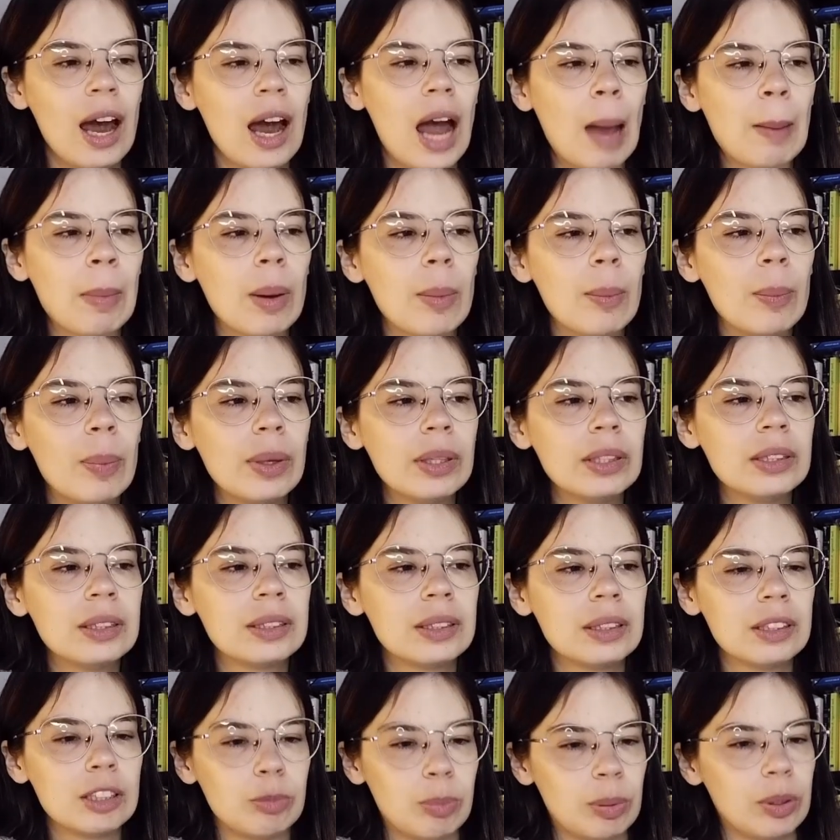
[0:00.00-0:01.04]
I'm a bit
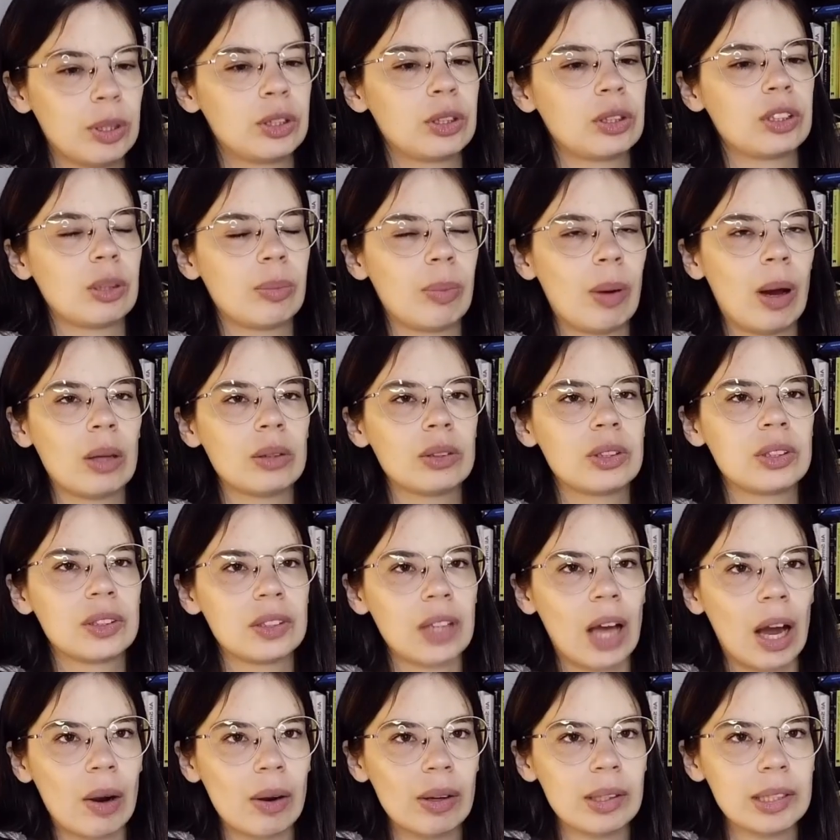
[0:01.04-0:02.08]
suspicious about
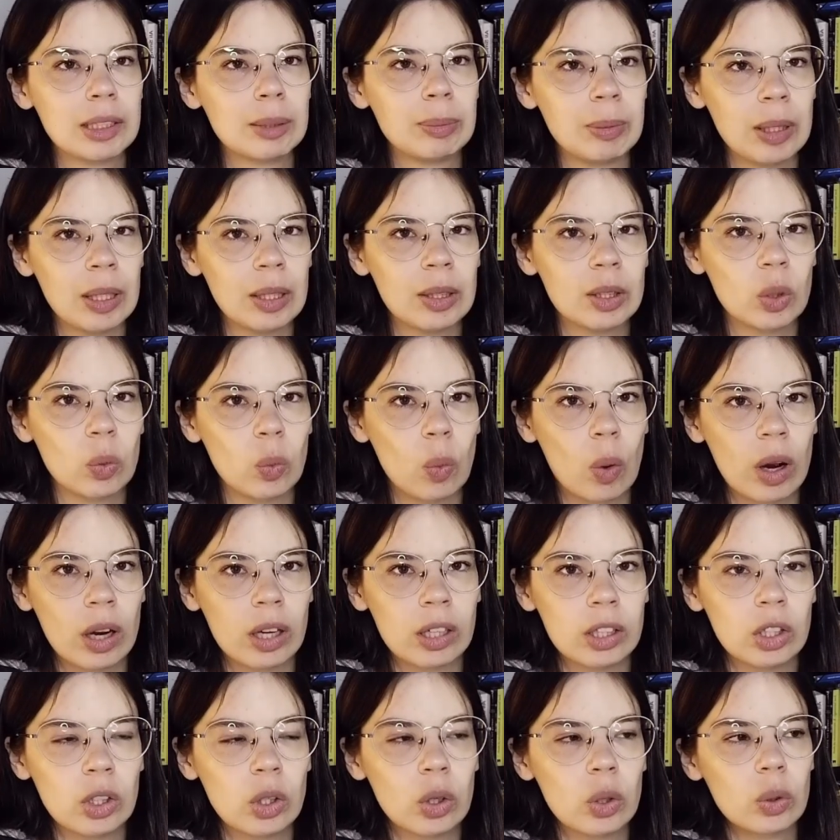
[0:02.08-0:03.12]
Cyrus being the
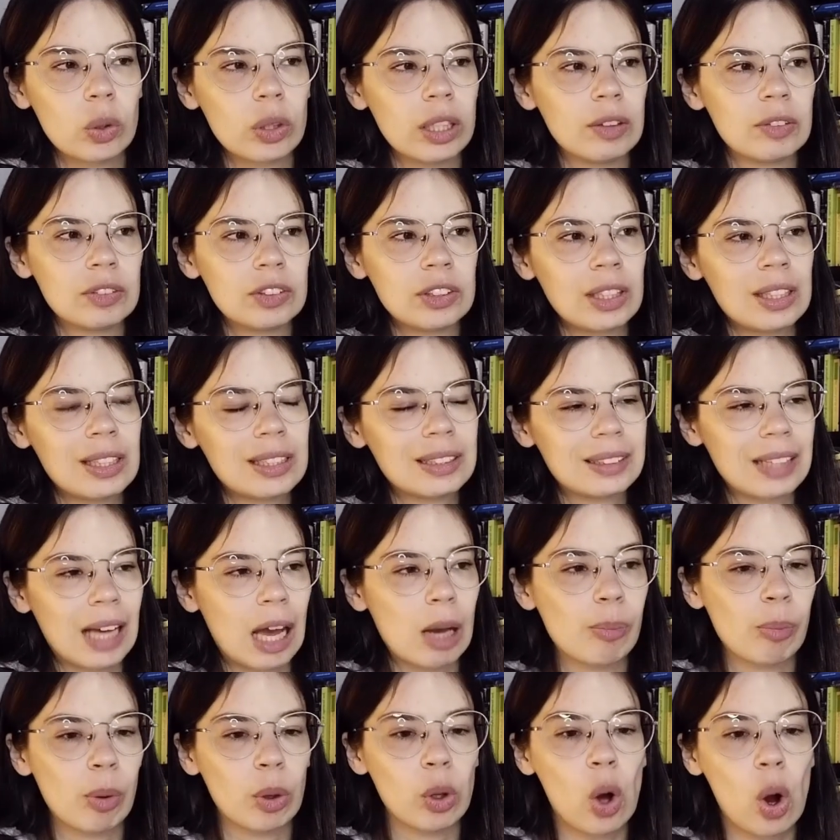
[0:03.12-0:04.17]
one who gives the
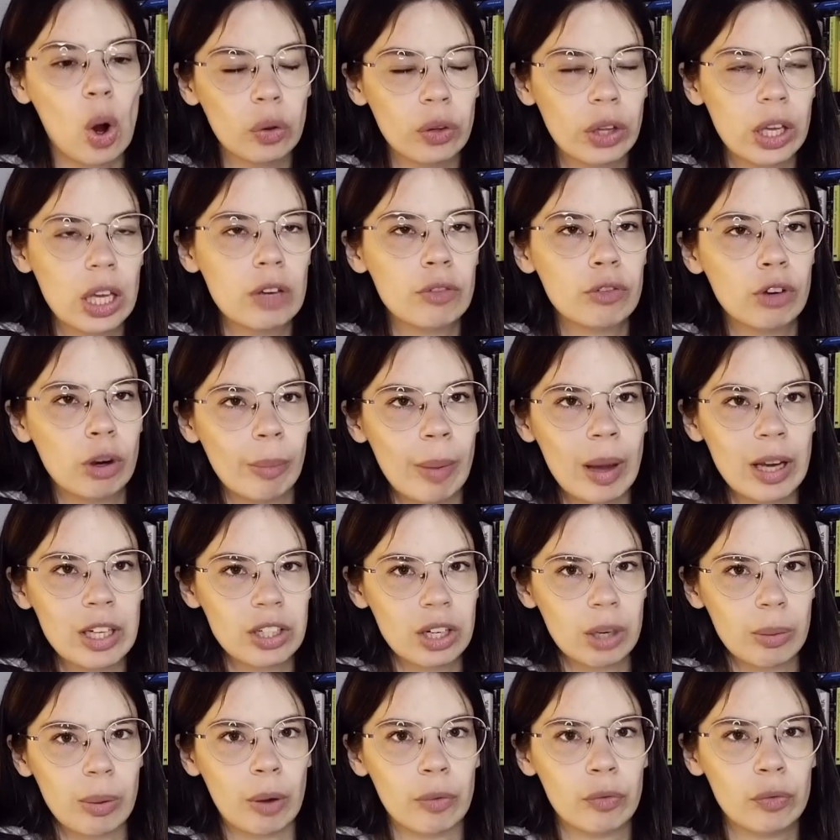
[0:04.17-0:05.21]
disciple all the
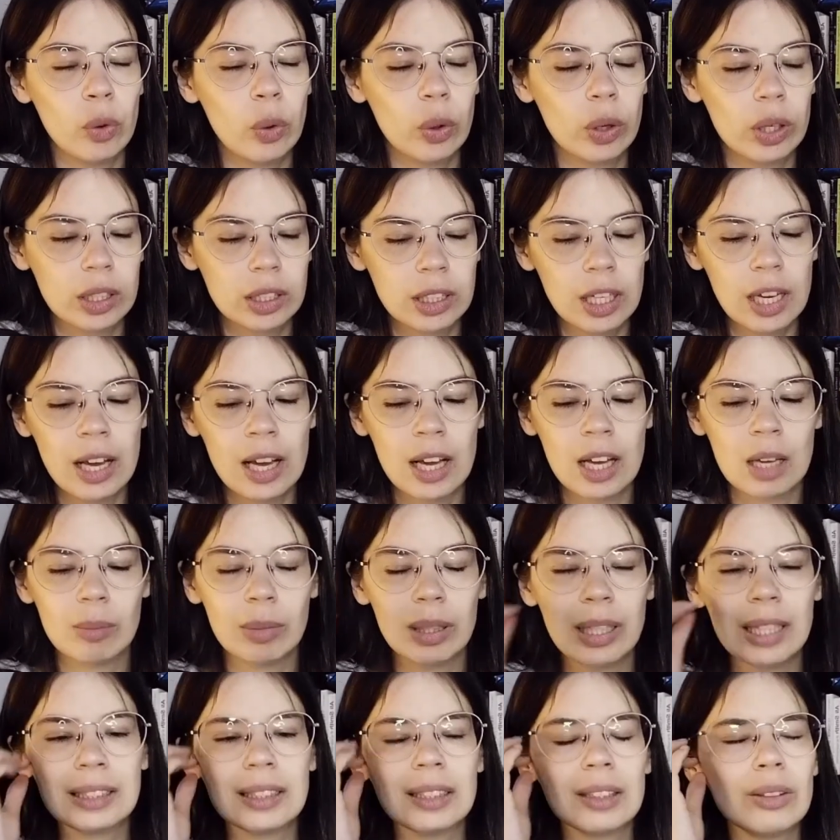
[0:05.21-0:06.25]
information about Voit,
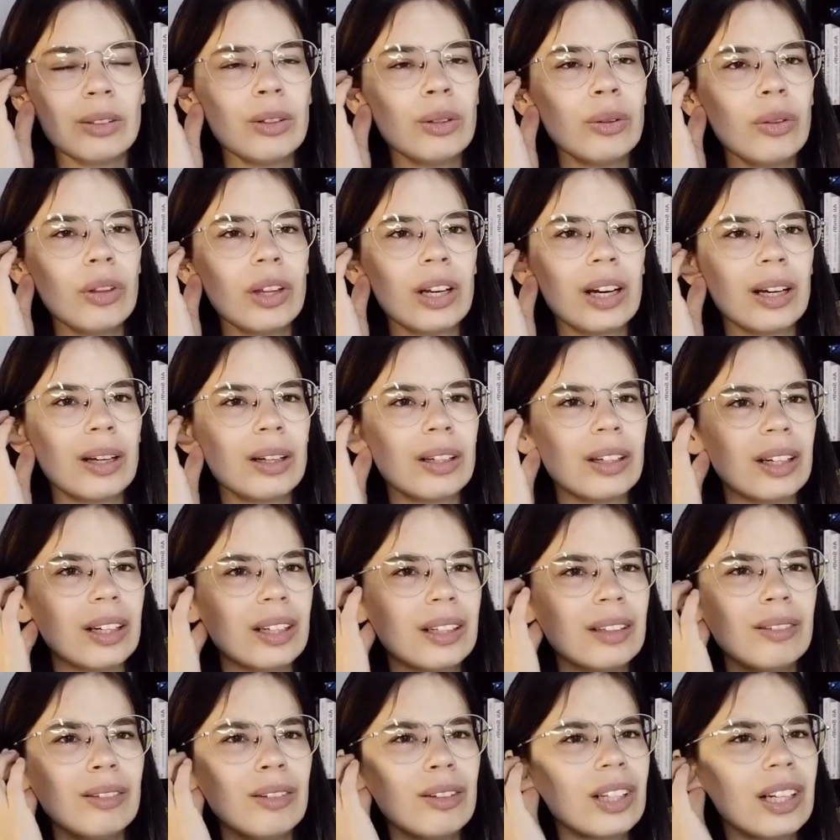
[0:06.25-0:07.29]
because I don't know
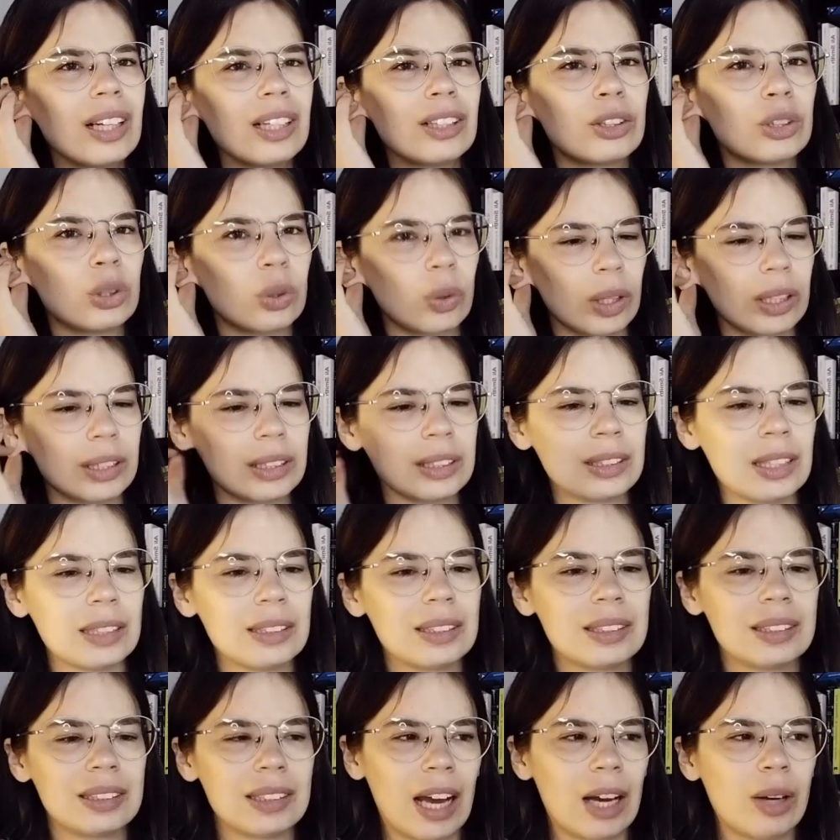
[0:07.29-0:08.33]
that I trust
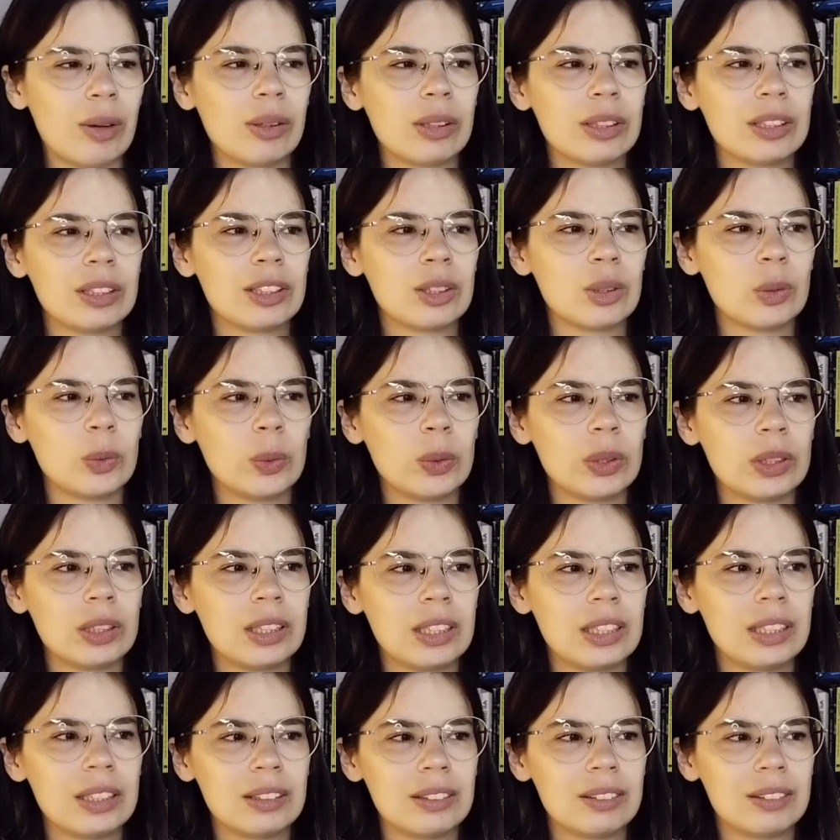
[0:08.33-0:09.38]
that Cyrus
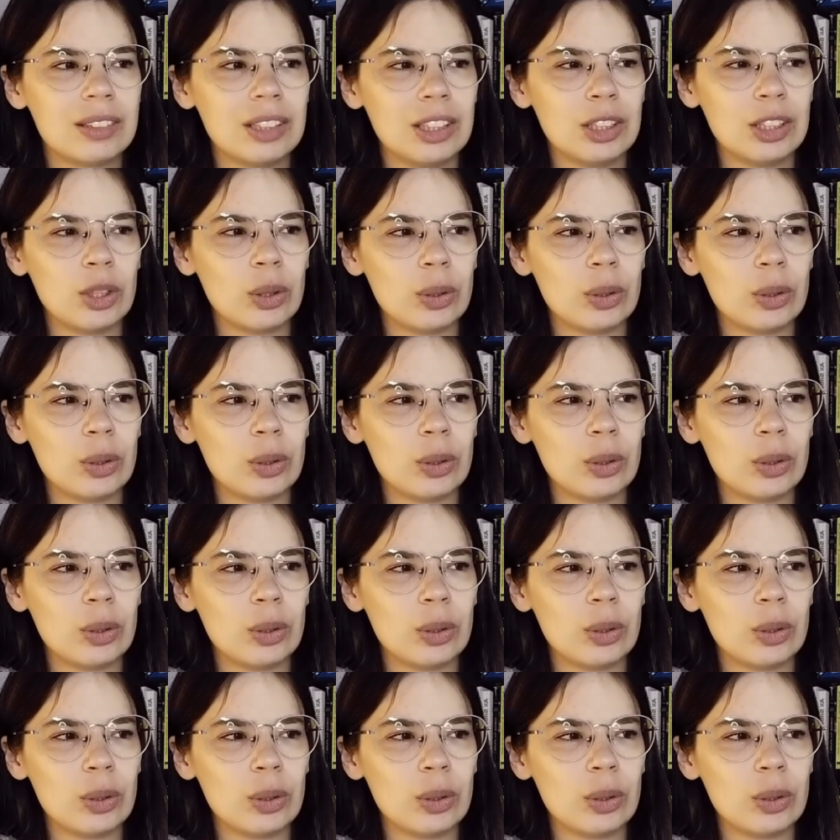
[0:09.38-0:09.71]
would,